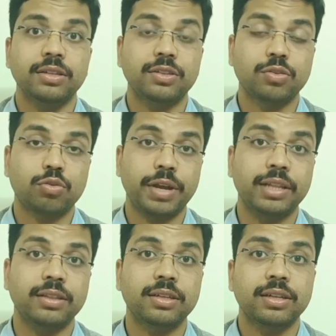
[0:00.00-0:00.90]

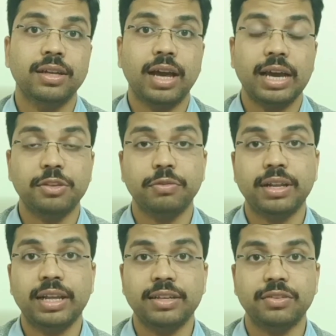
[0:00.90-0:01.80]
strength as
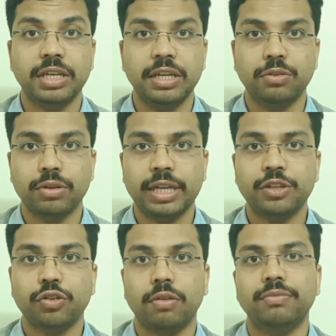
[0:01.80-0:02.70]
well as
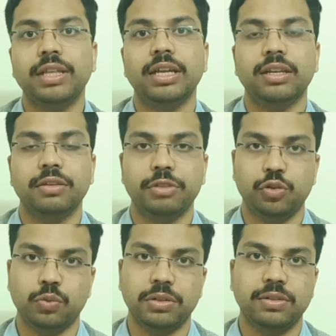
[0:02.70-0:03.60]
intellect of the
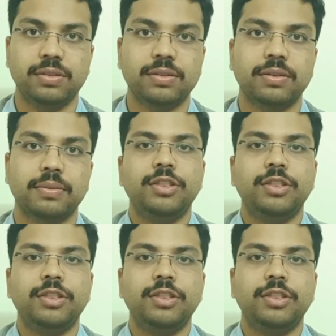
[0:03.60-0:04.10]
individuals.